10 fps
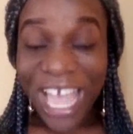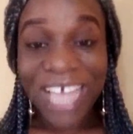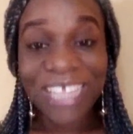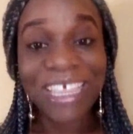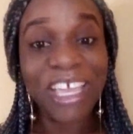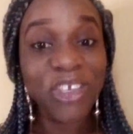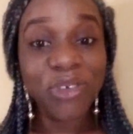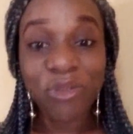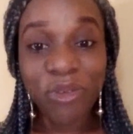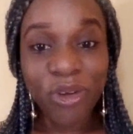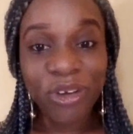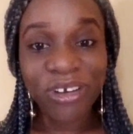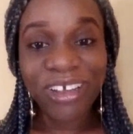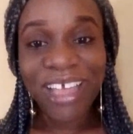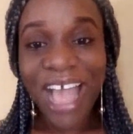And thank you for
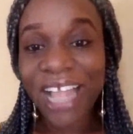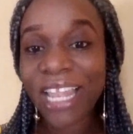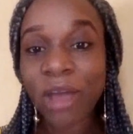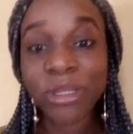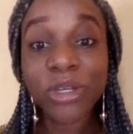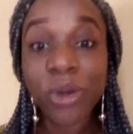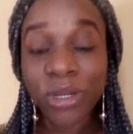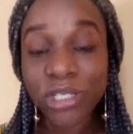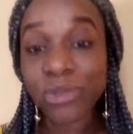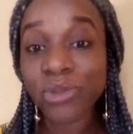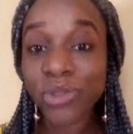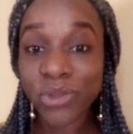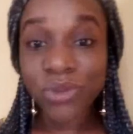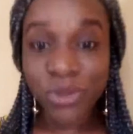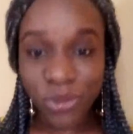allowing God to
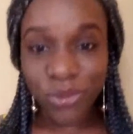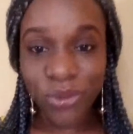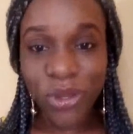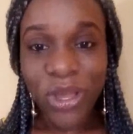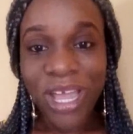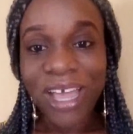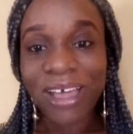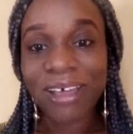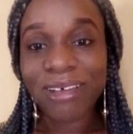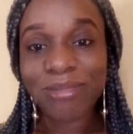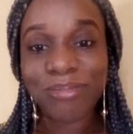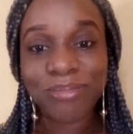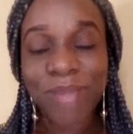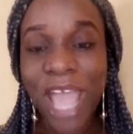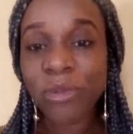use you.
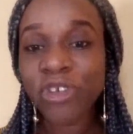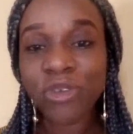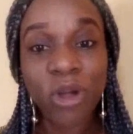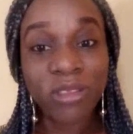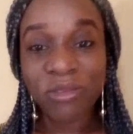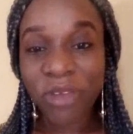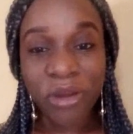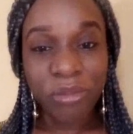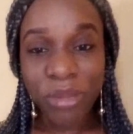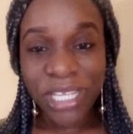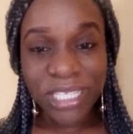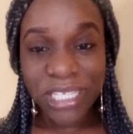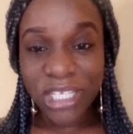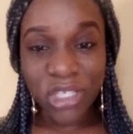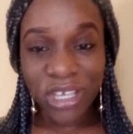I wish you all the very best
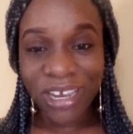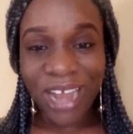this year.